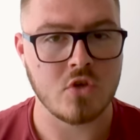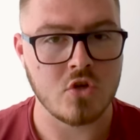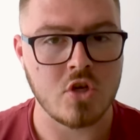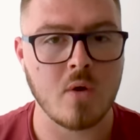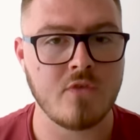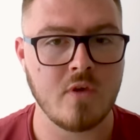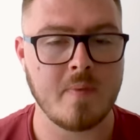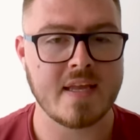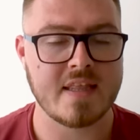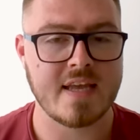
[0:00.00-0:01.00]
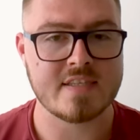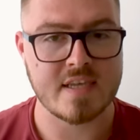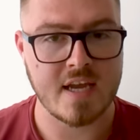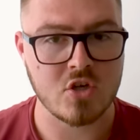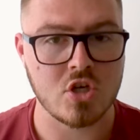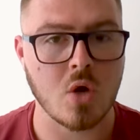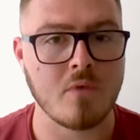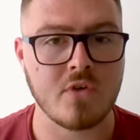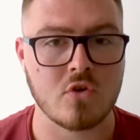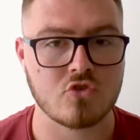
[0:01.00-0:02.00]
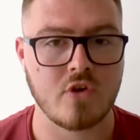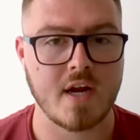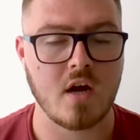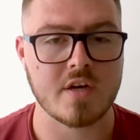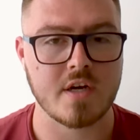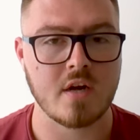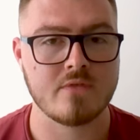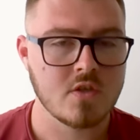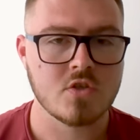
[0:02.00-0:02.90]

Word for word: You know if you're being lazy and you know if you're not trying hard enough.